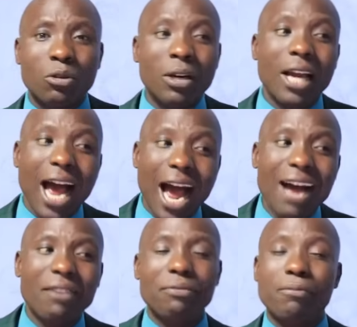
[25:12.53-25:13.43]
you'll
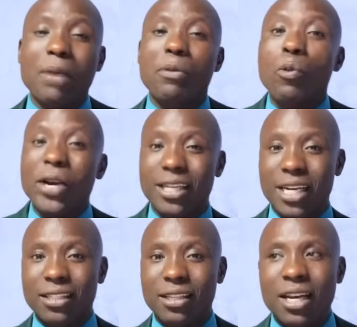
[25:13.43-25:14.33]
have bear me
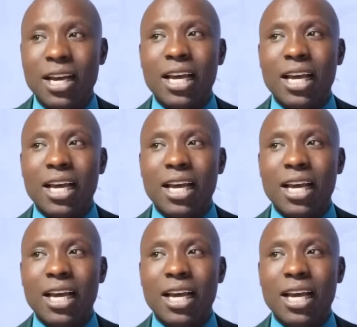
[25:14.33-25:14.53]
witness